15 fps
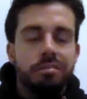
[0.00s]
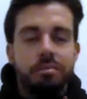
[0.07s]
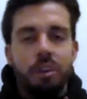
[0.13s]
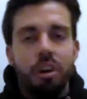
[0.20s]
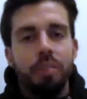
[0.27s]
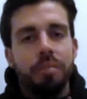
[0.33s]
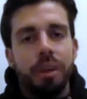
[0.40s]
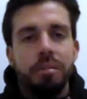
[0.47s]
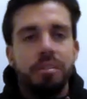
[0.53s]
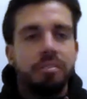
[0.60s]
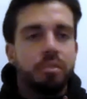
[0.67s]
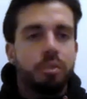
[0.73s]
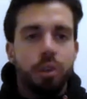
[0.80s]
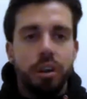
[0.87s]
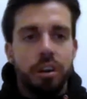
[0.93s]
or maybe
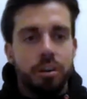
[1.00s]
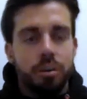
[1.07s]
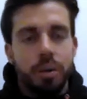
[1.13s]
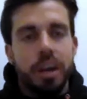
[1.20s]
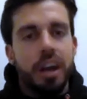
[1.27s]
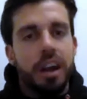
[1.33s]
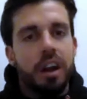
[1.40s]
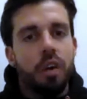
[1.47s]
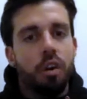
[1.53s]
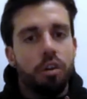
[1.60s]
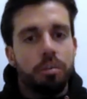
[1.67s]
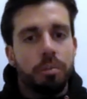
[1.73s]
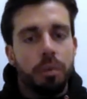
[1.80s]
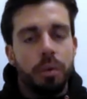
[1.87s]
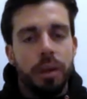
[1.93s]
4 years, where I kind of
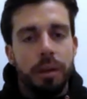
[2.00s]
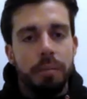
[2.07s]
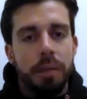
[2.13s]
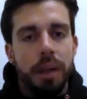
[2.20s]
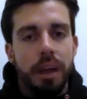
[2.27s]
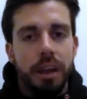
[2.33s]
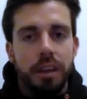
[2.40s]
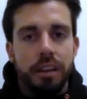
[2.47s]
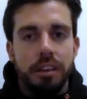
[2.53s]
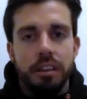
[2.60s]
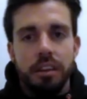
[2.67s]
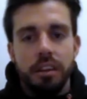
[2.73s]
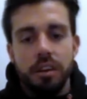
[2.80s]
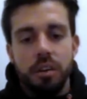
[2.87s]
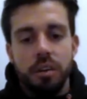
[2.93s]
lost my way a bit,
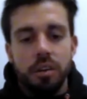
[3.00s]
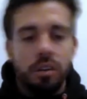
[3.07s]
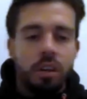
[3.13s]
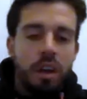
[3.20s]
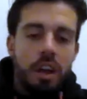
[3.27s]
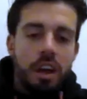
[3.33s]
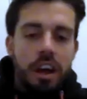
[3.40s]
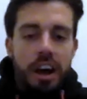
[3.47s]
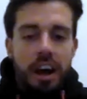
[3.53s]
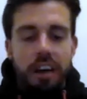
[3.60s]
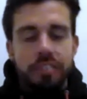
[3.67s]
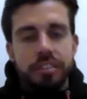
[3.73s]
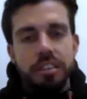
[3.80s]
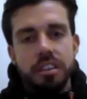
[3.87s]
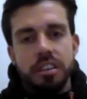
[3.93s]
you know,
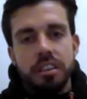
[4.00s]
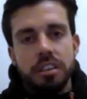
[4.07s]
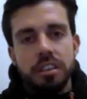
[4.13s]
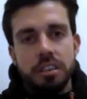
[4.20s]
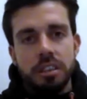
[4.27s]
after